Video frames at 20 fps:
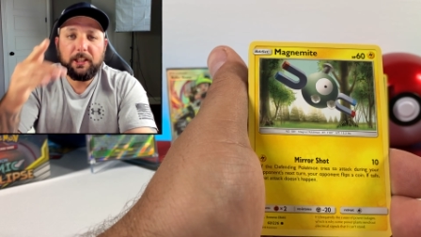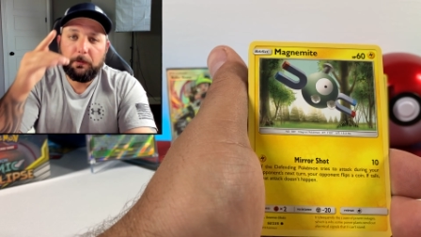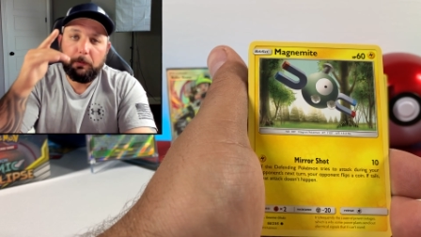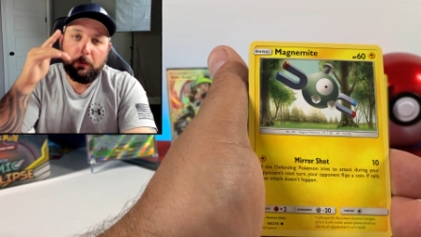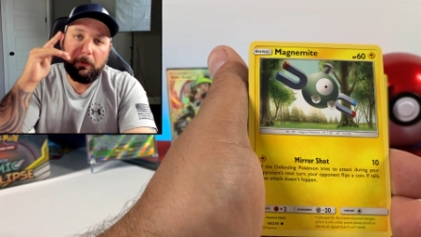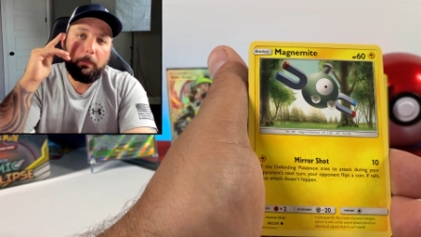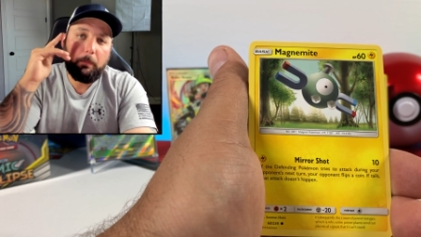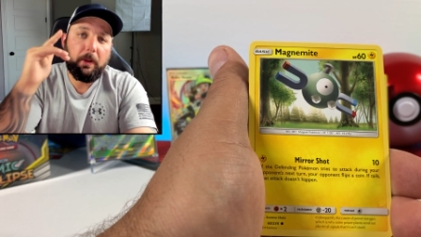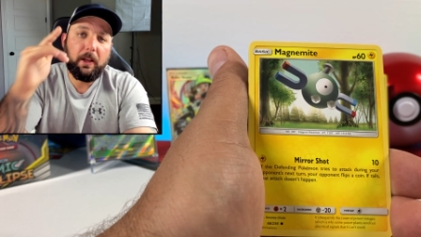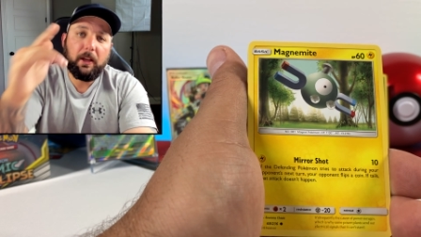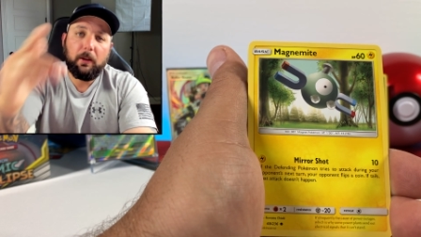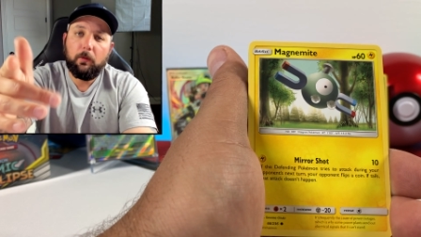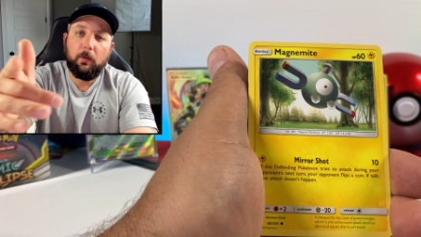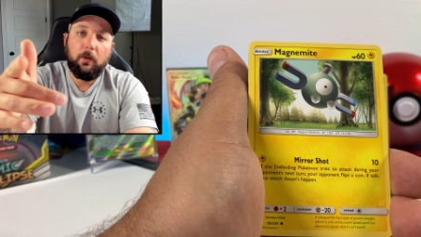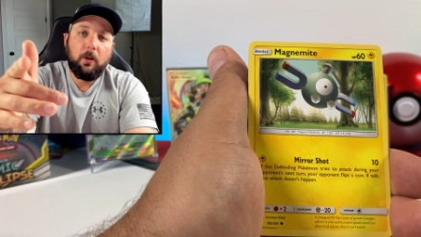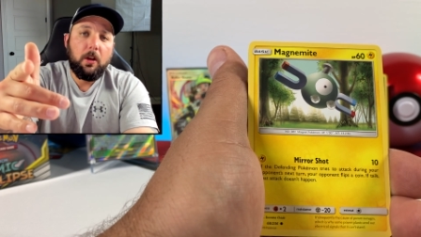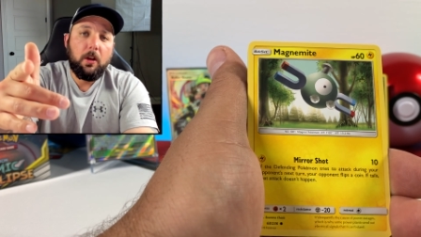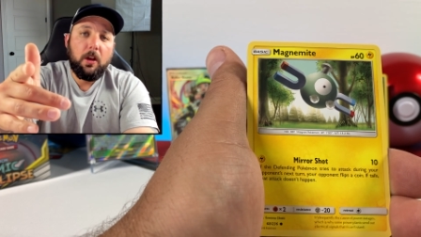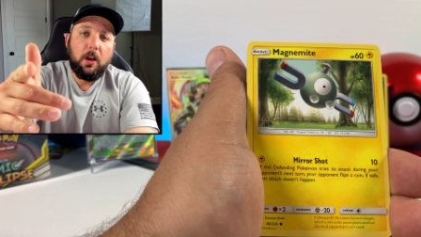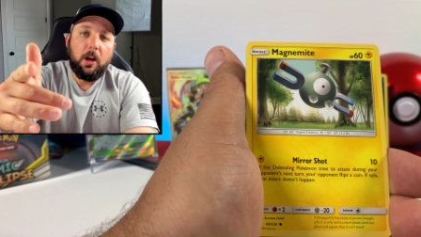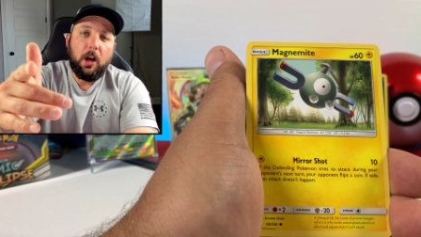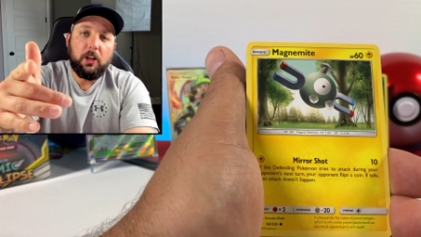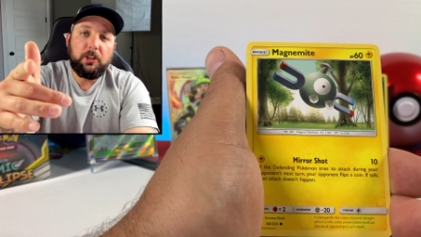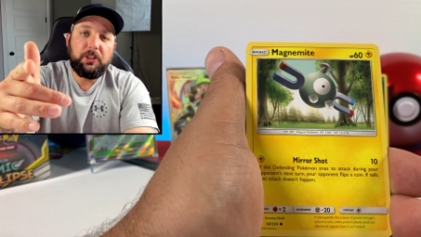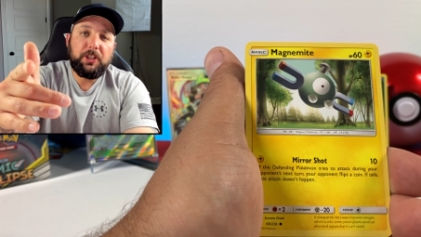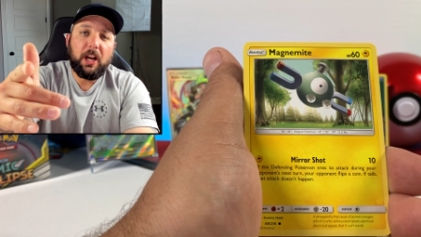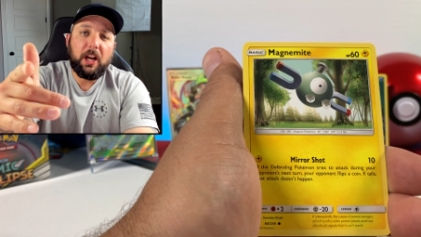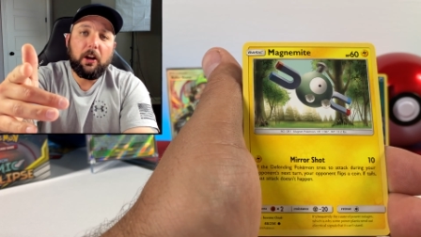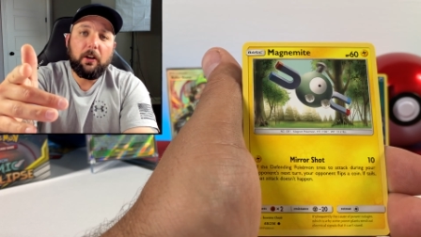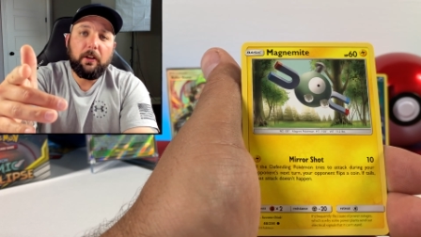I'm going to pick a
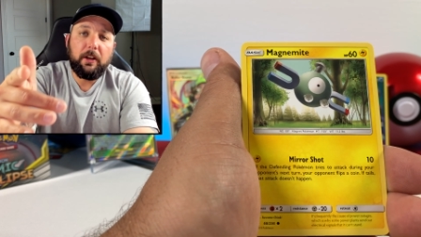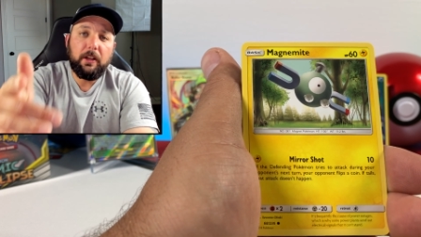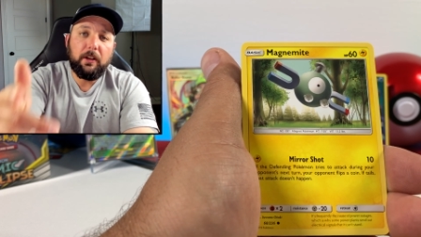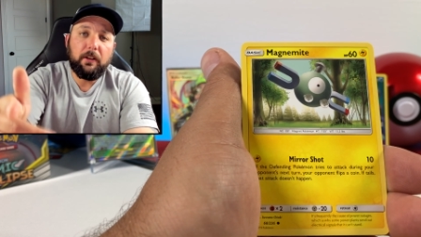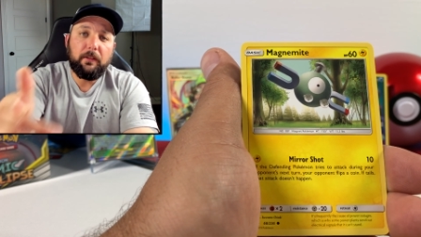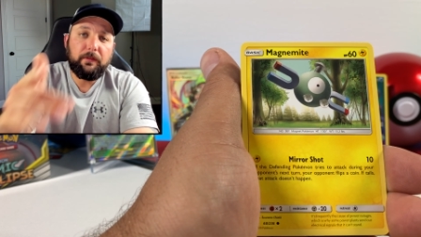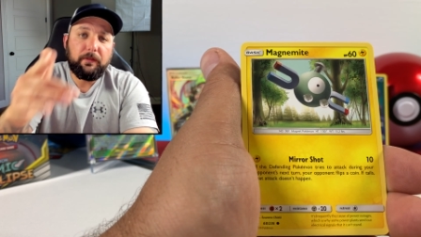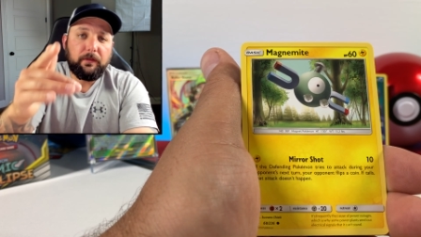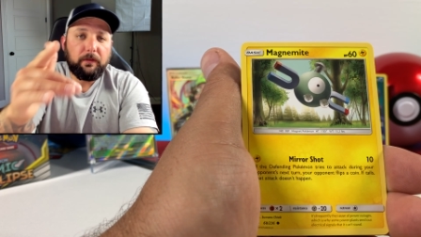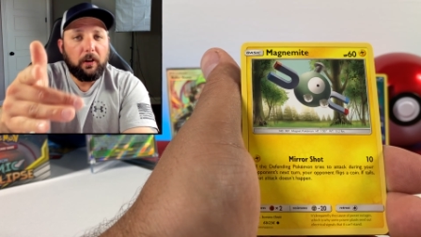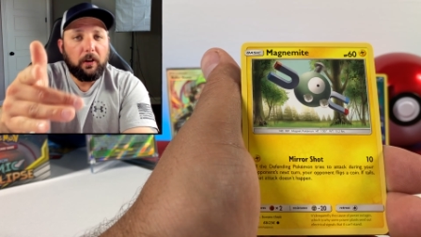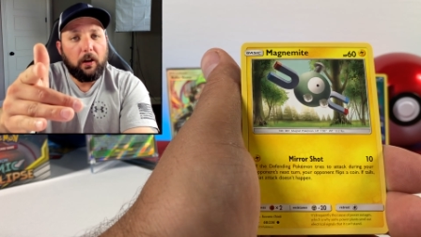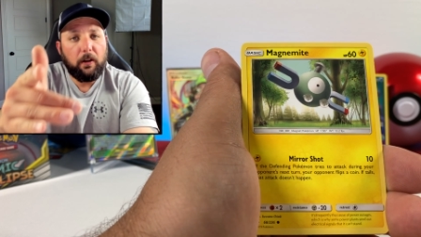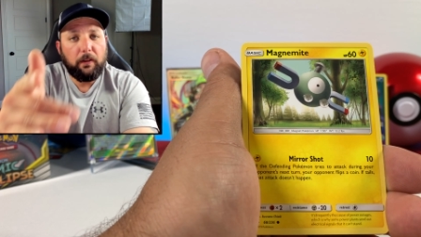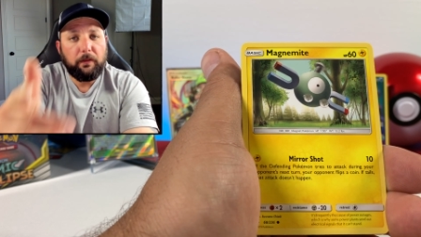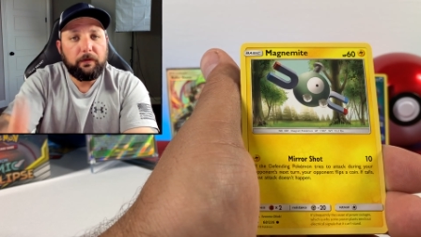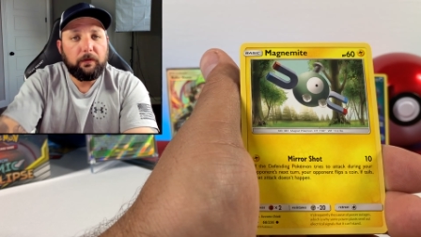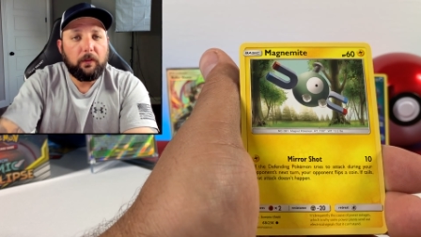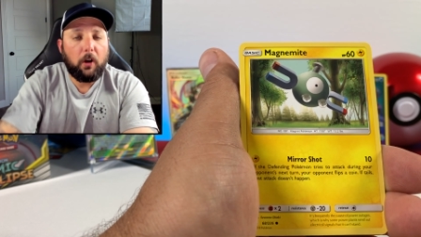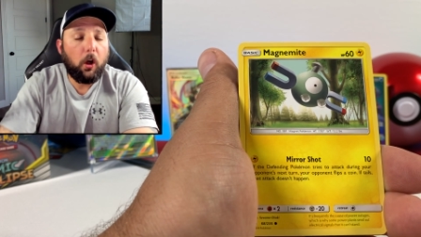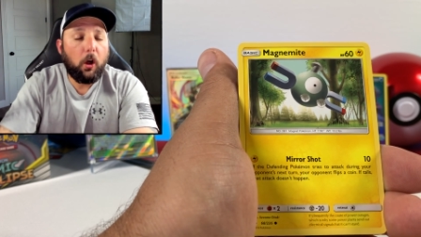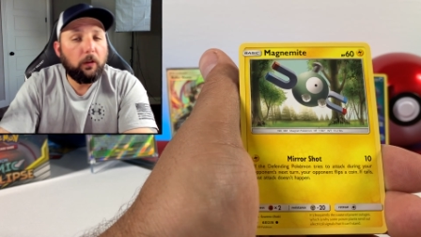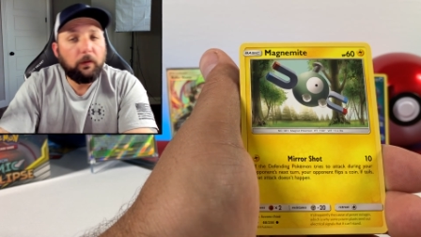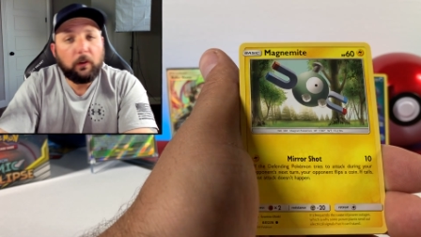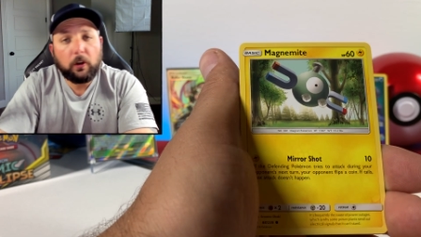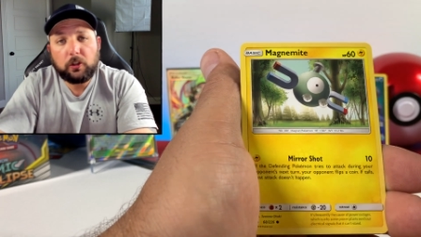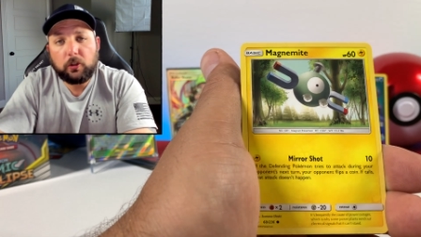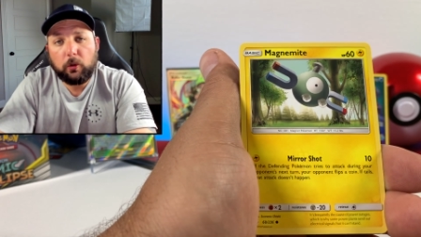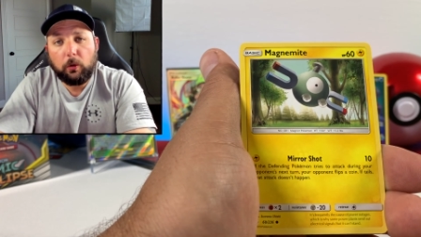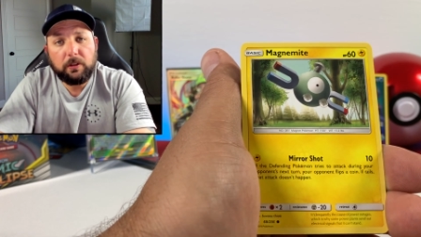charity of all of
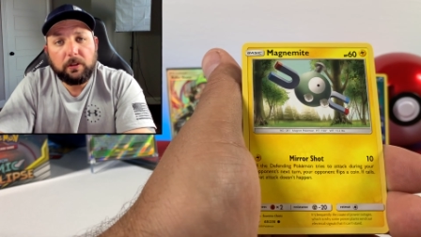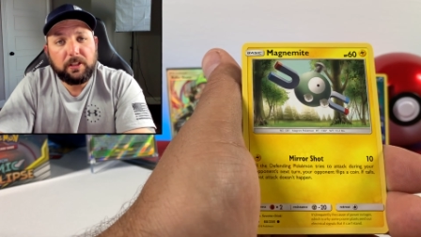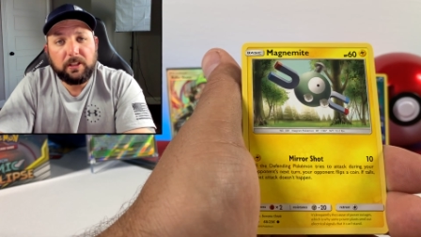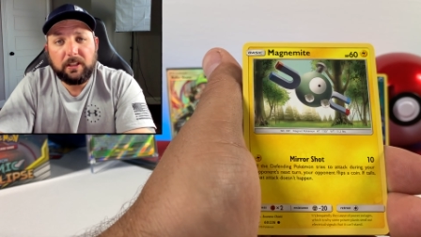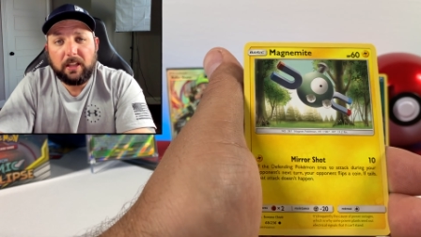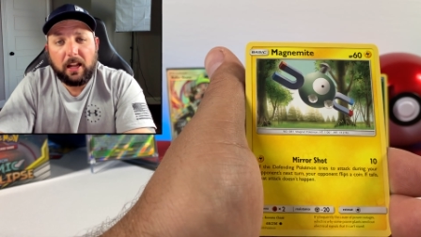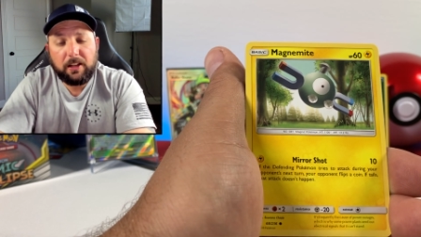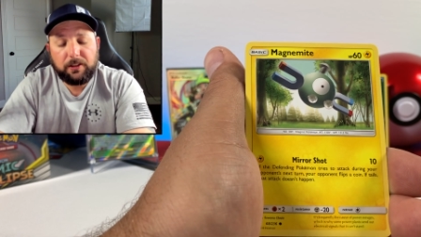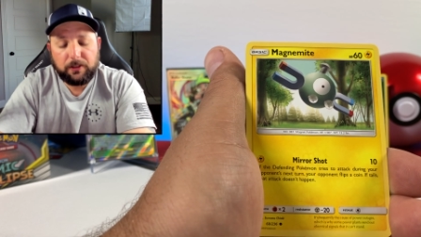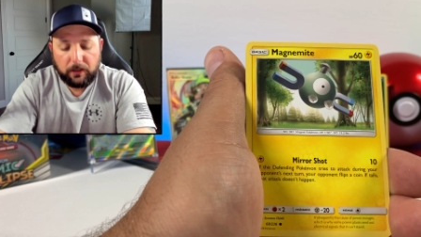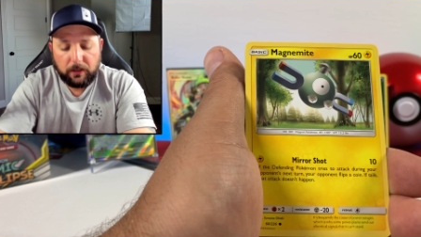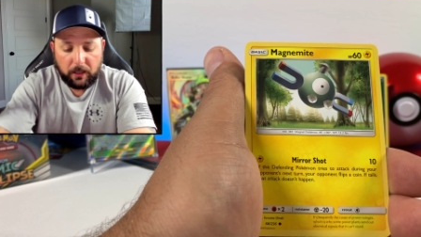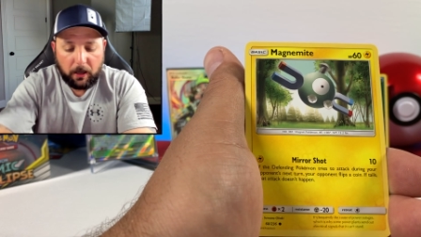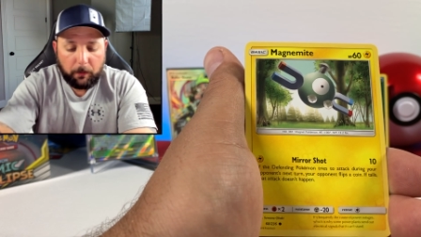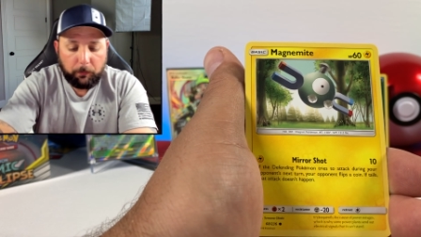our choices, actually.